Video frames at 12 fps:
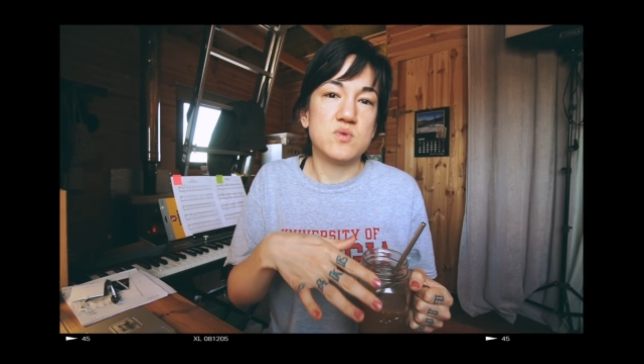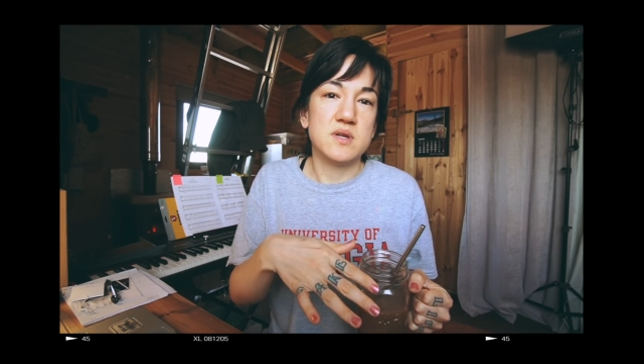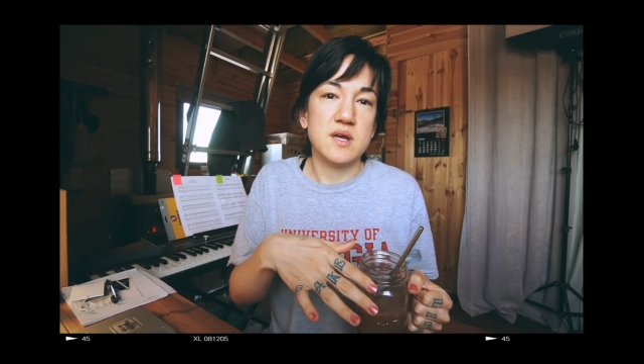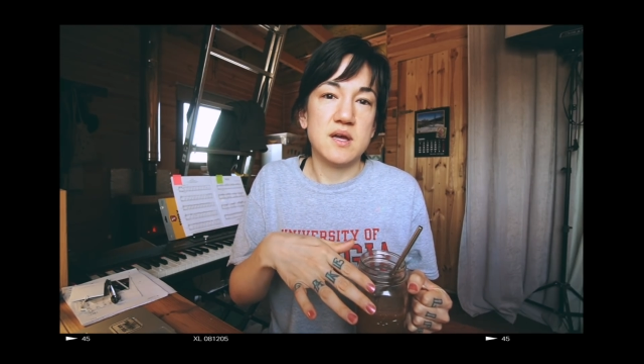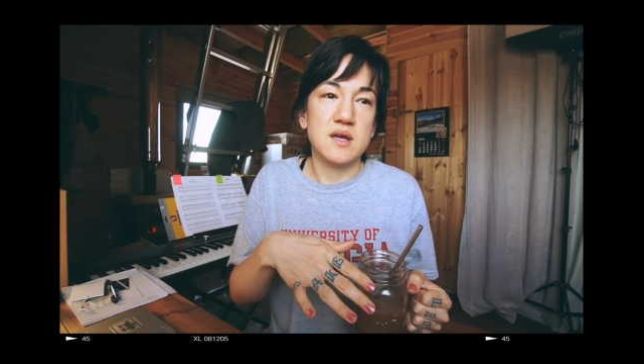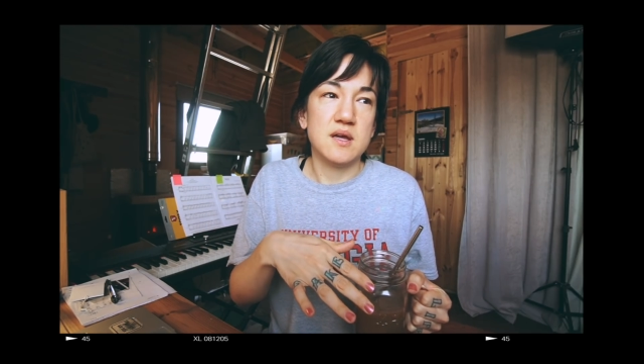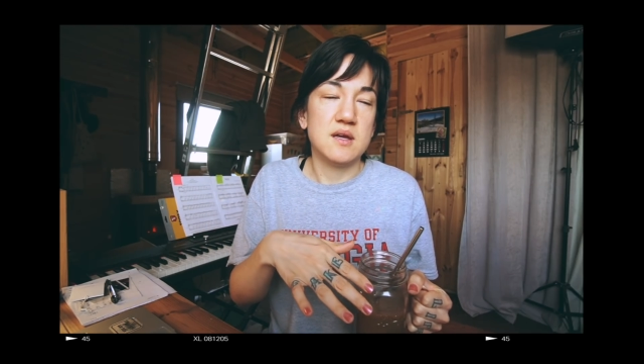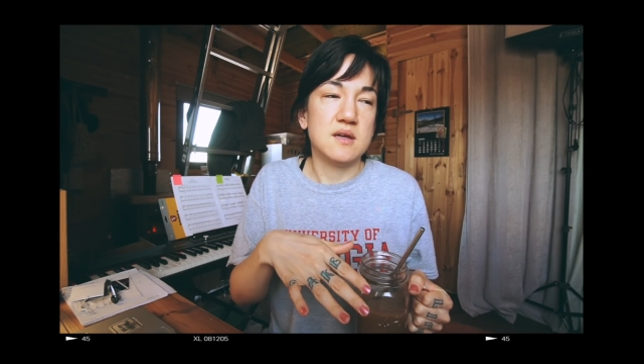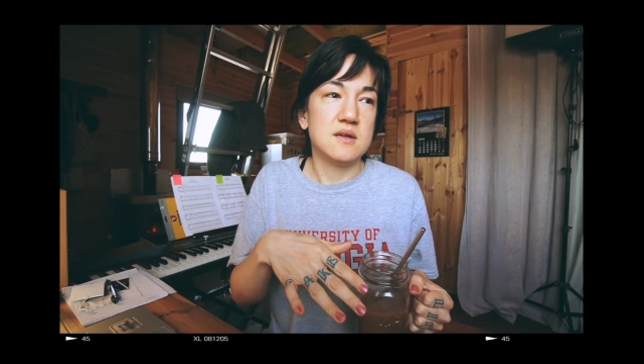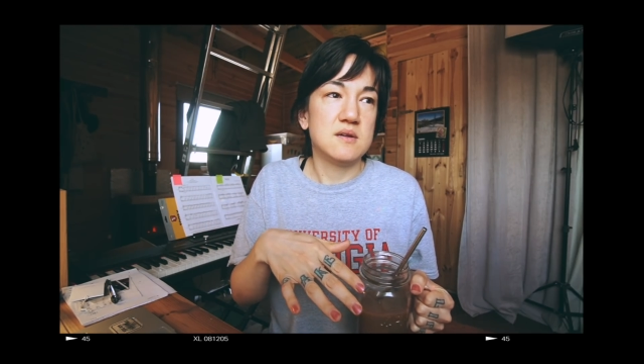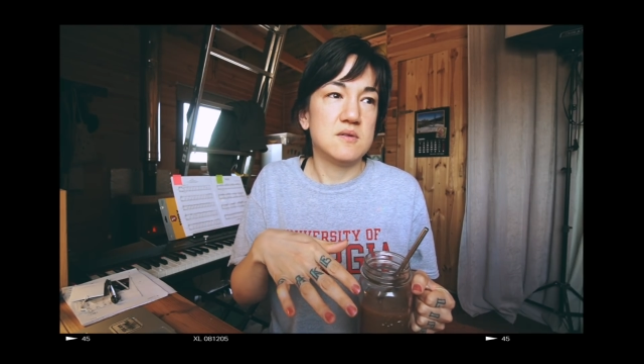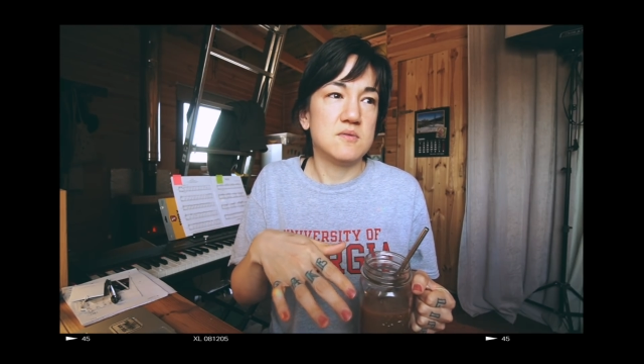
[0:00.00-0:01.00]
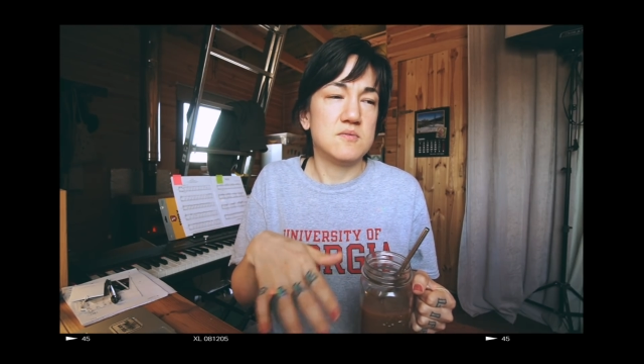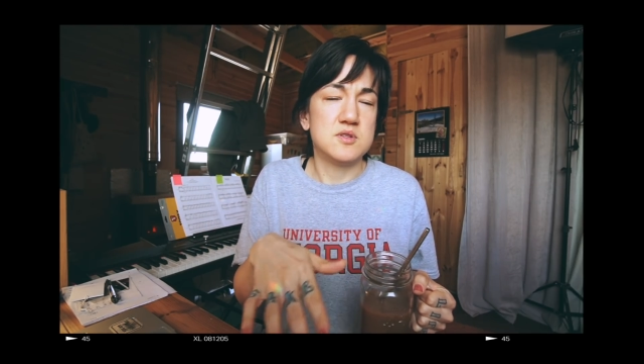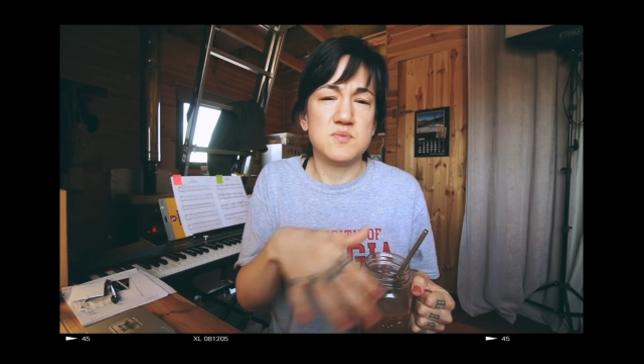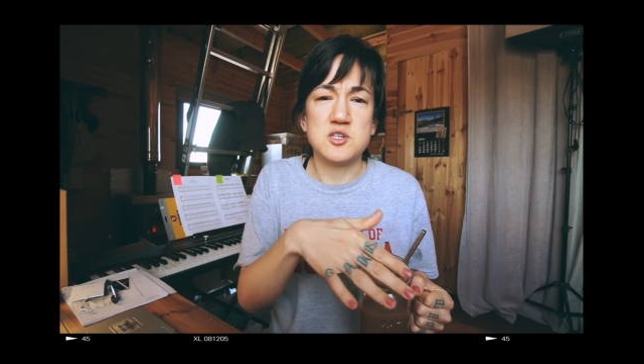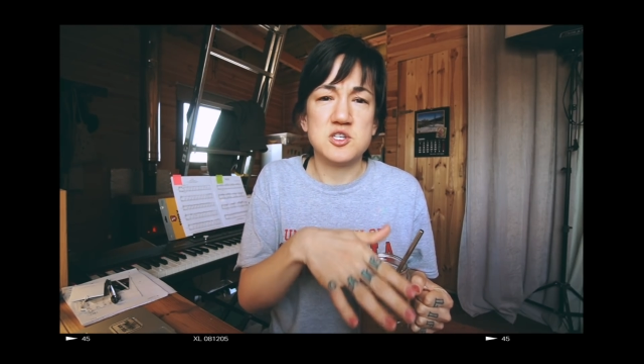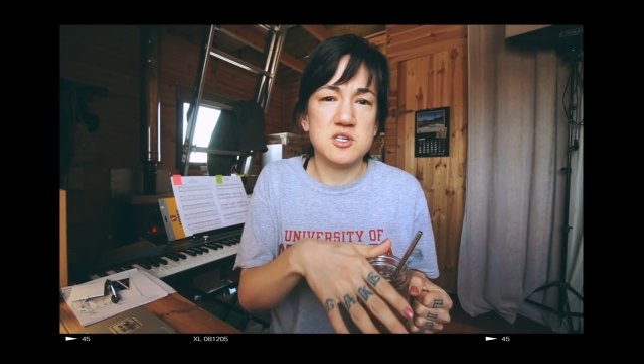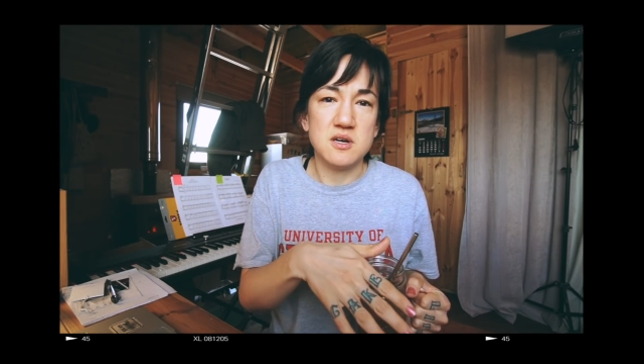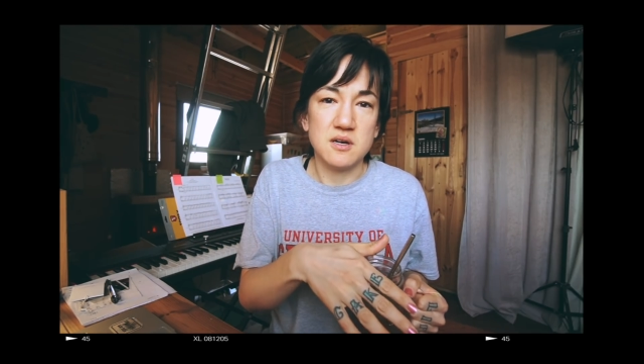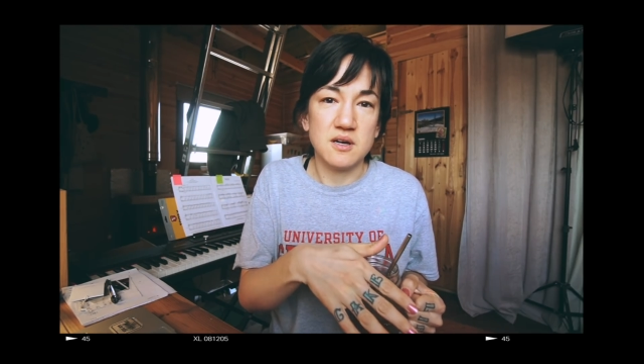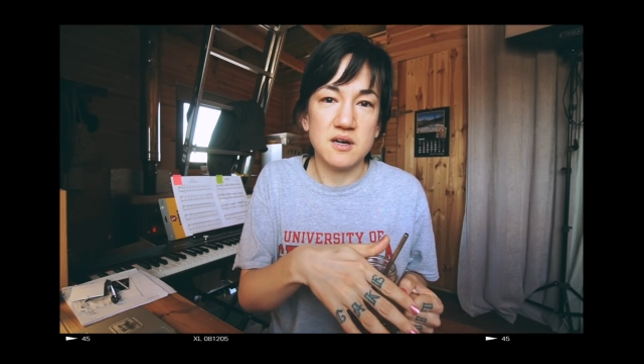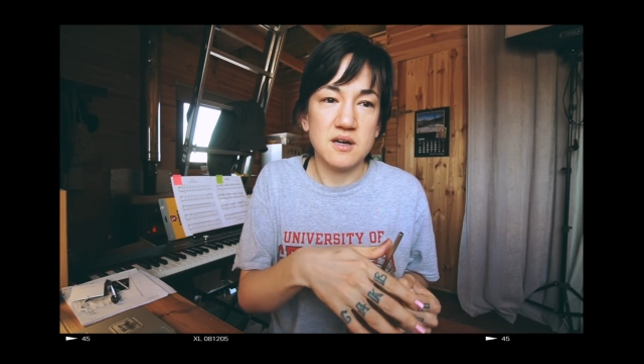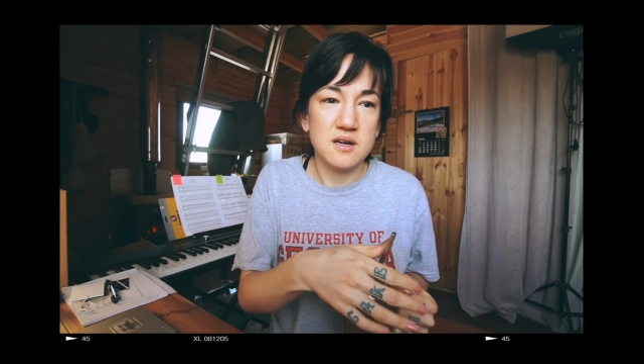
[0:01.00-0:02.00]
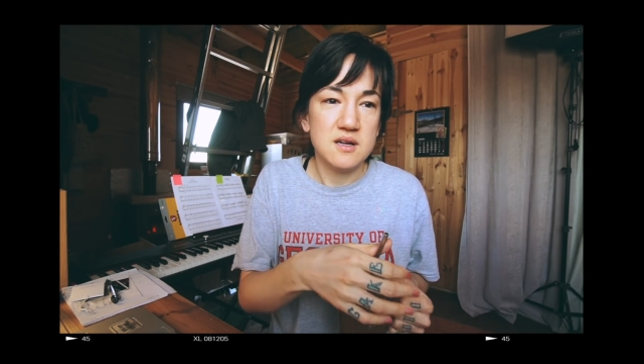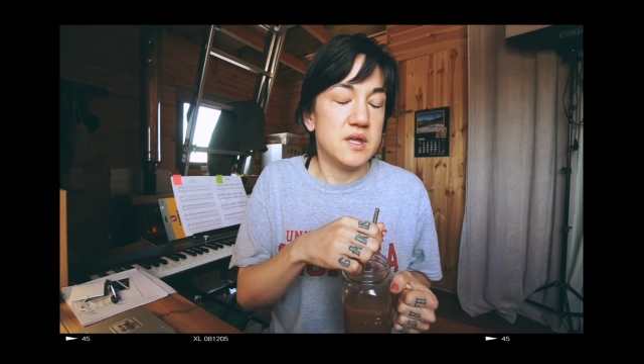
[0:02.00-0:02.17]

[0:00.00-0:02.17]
when I was much younger.